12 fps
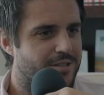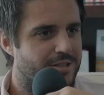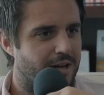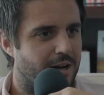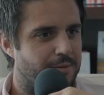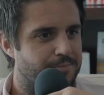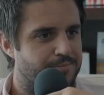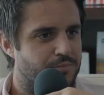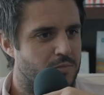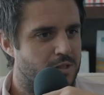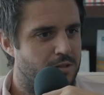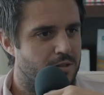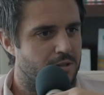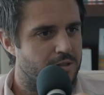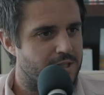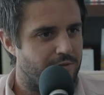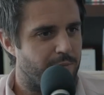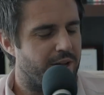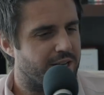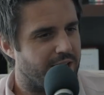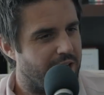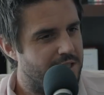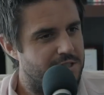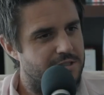Um, different
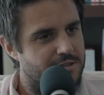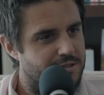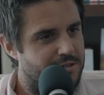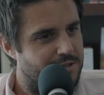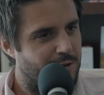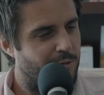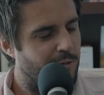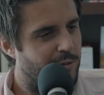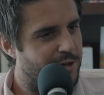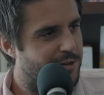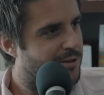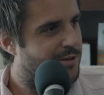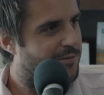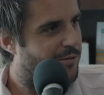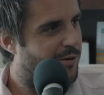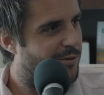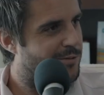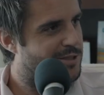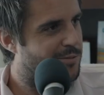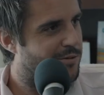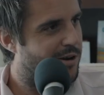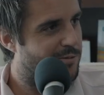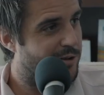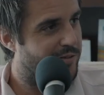medications. It's like, well, what are you looking for? What's the problem?